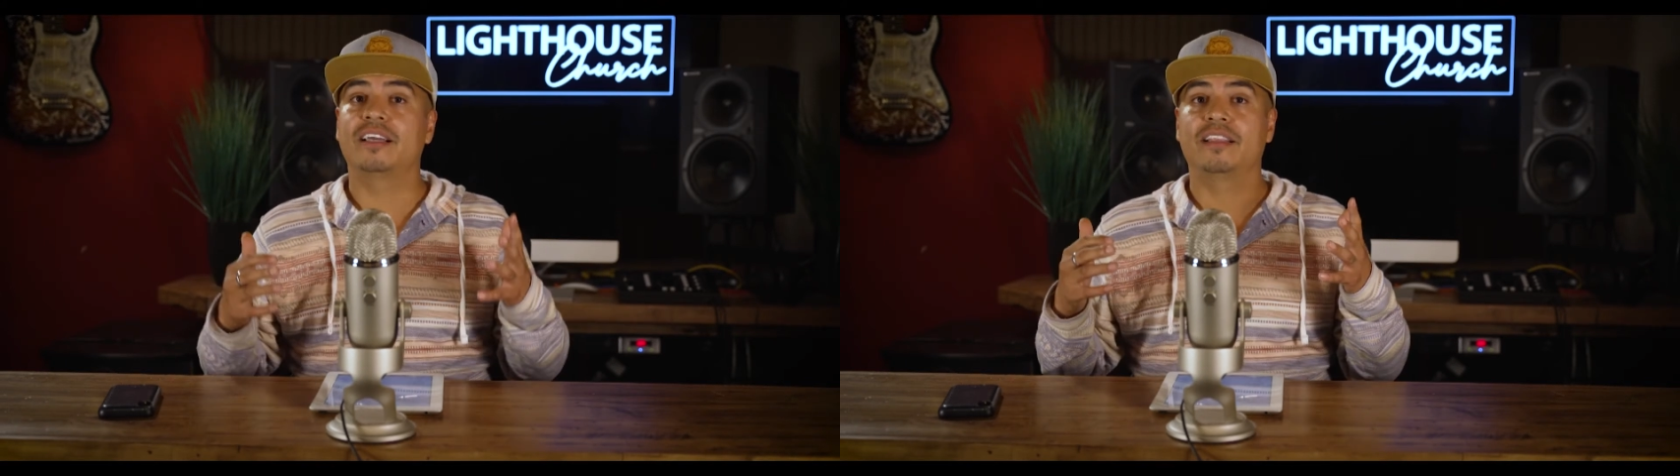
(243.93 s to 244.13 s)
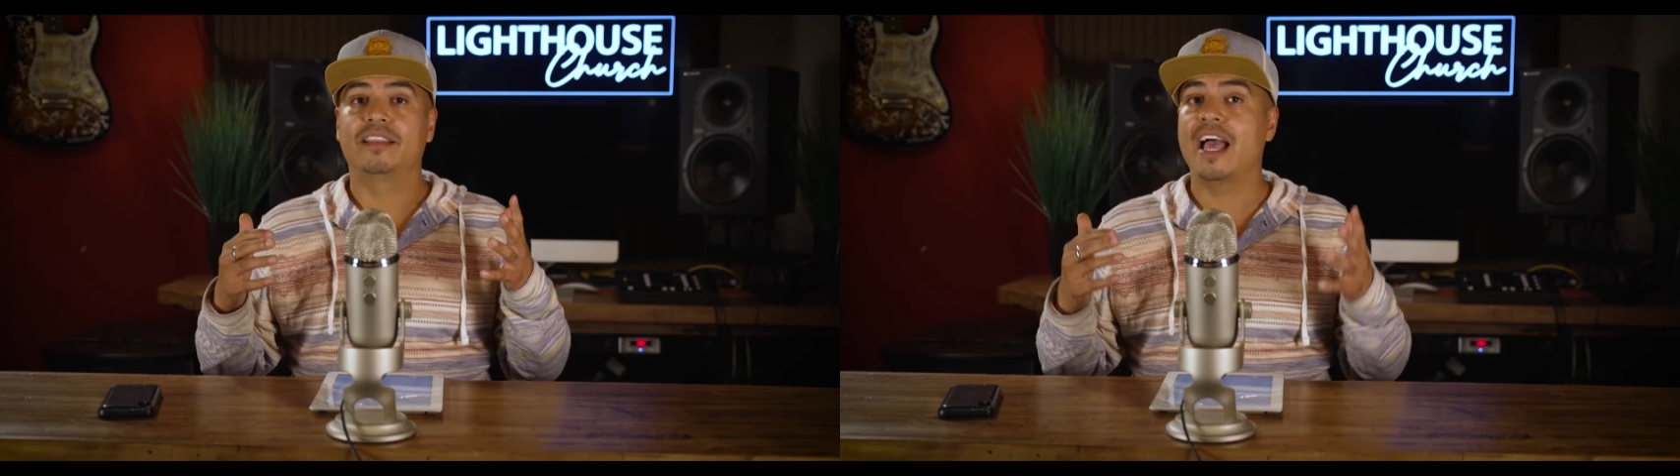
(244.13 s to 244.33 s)

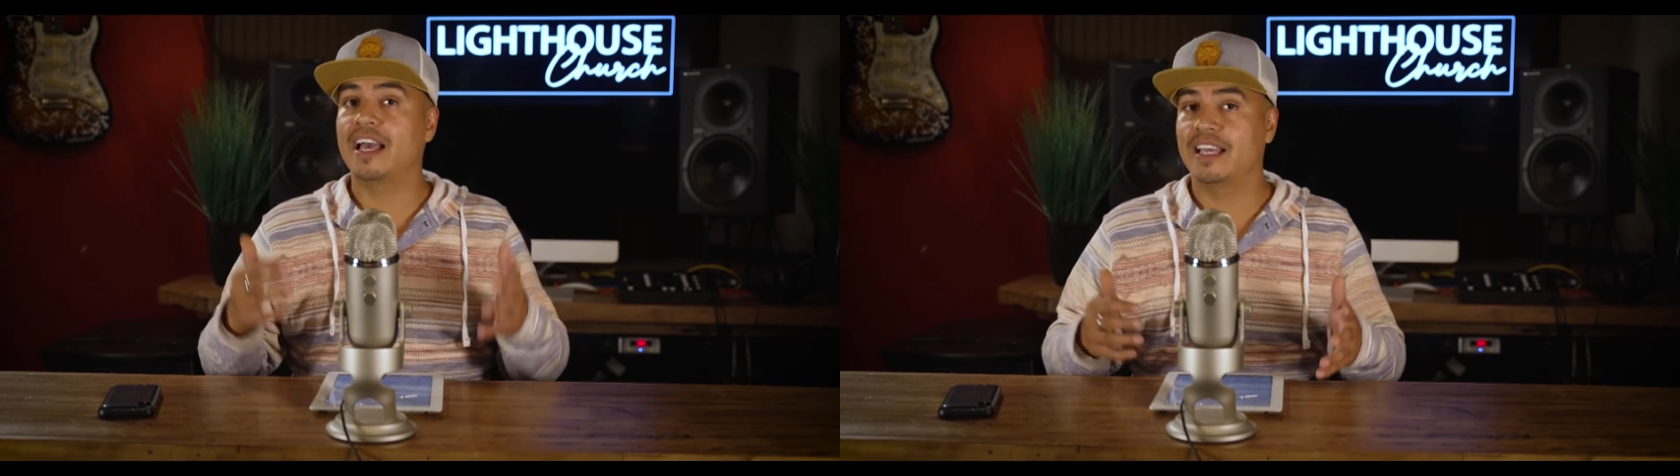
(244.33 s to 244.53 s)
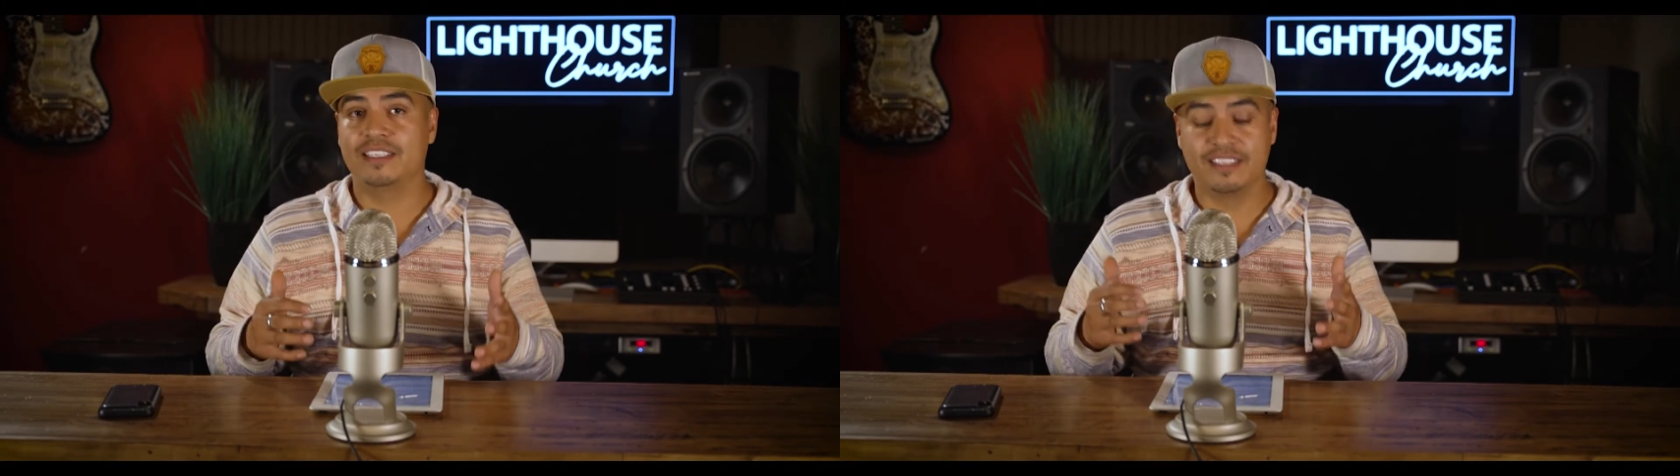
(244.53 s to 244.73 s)

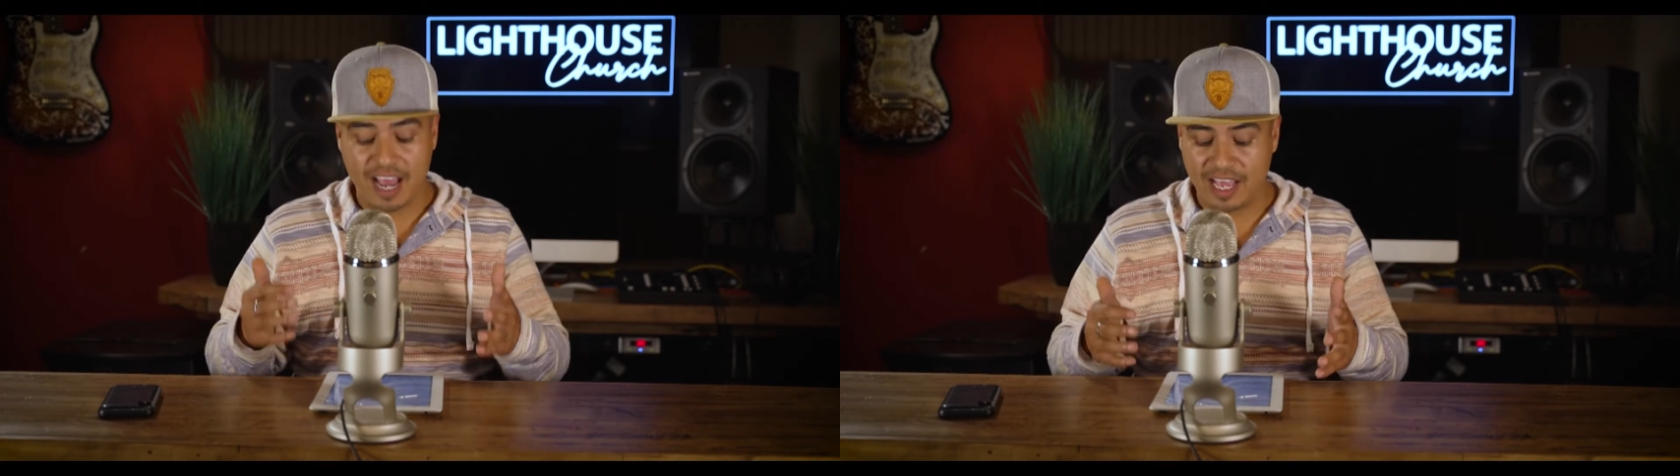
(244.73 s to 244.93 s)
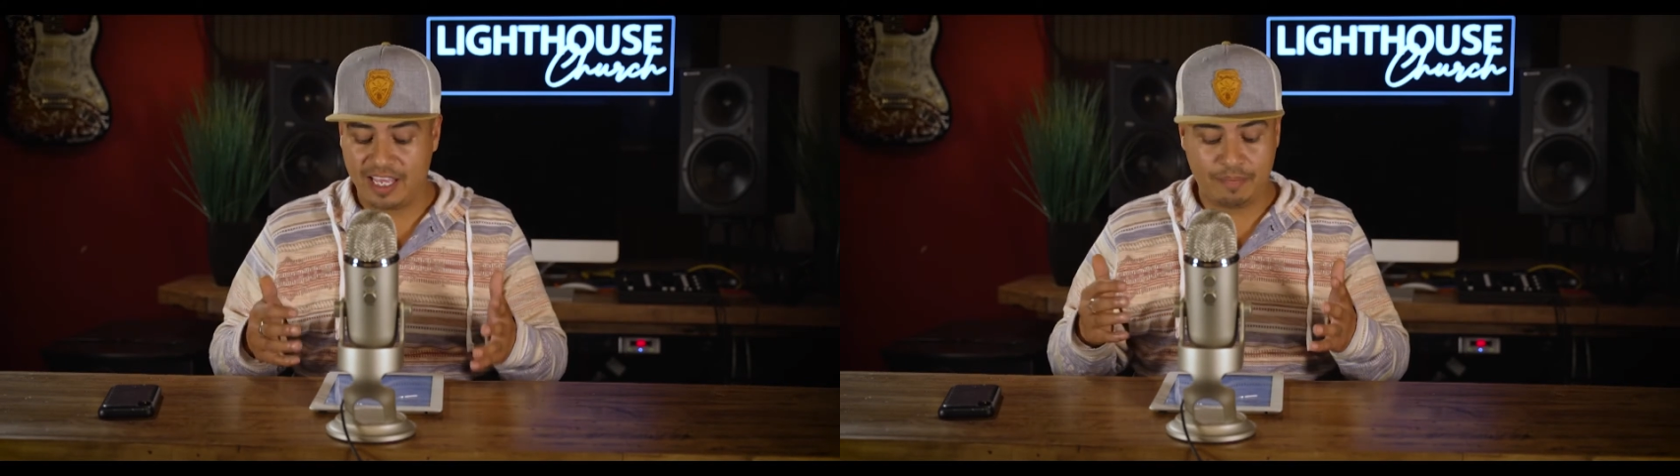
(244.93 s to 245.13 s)
that is
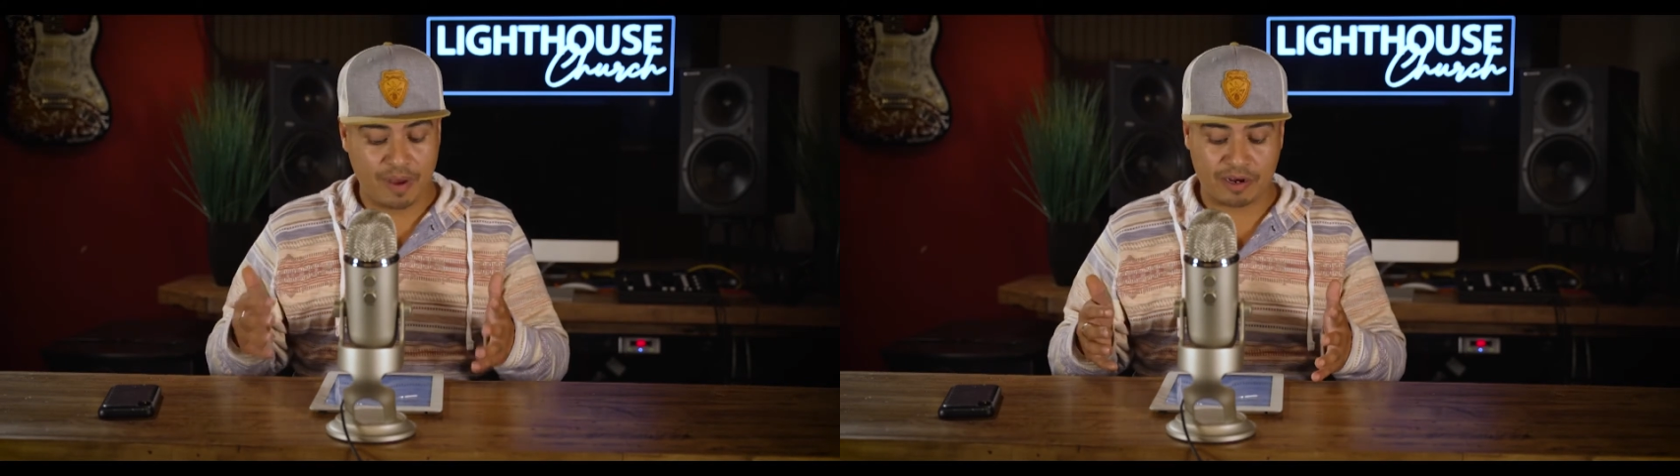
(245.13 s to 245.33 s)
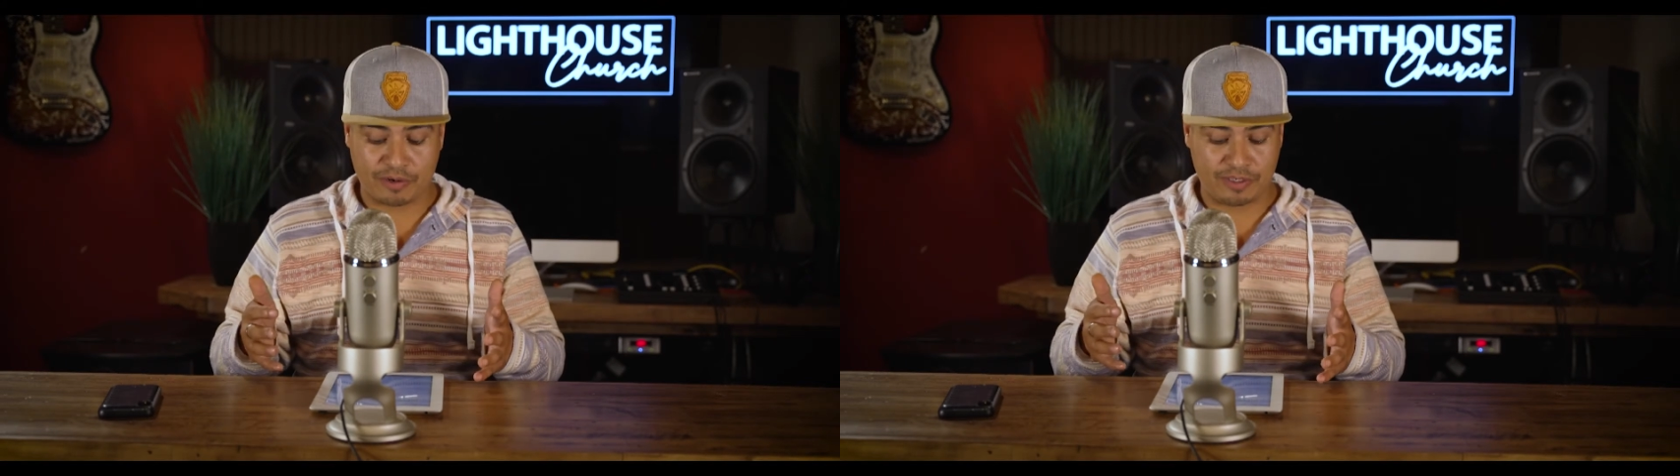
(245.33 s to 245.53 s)
not
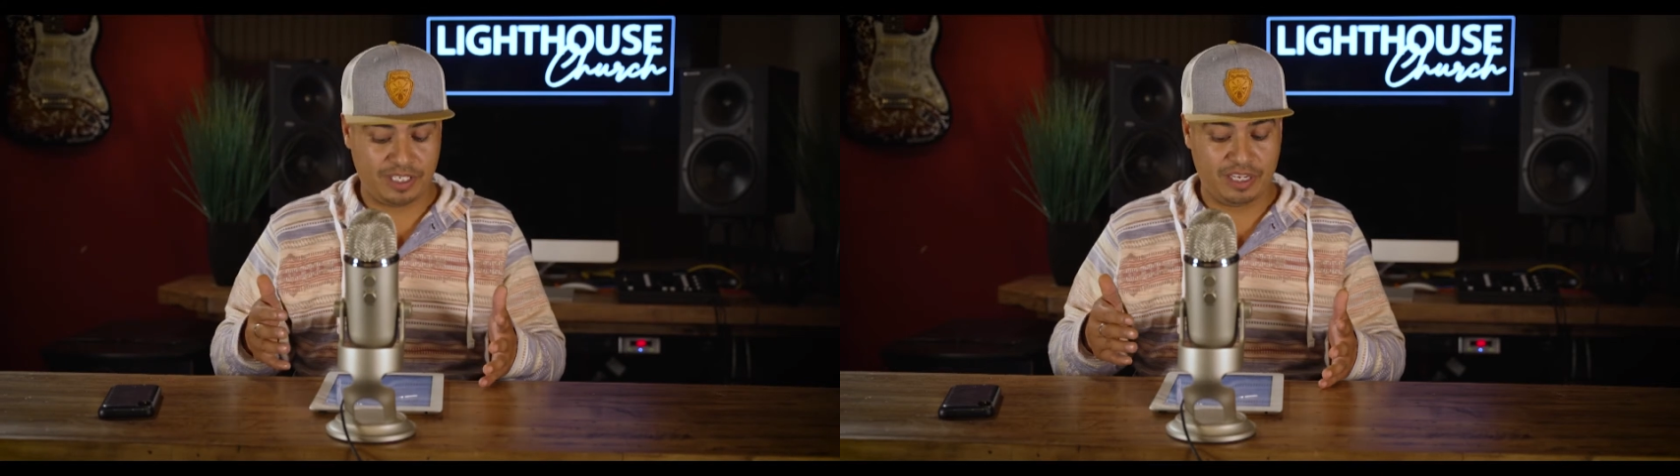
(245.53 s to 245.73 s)
hypocrisy